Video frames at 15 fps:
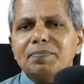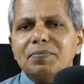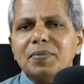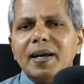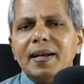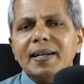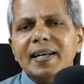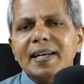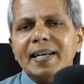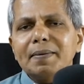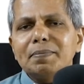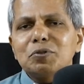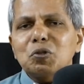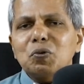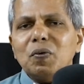And he
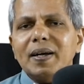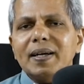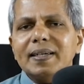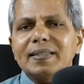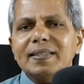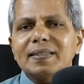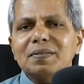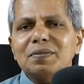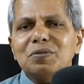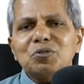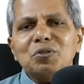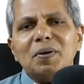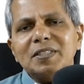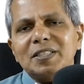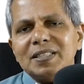keeps quiet. So
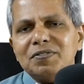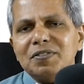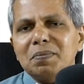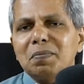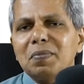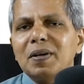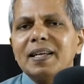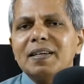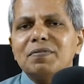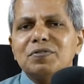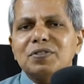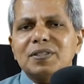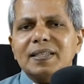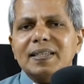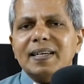Astafia
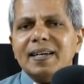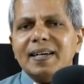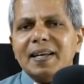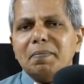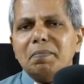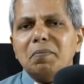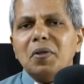believes him.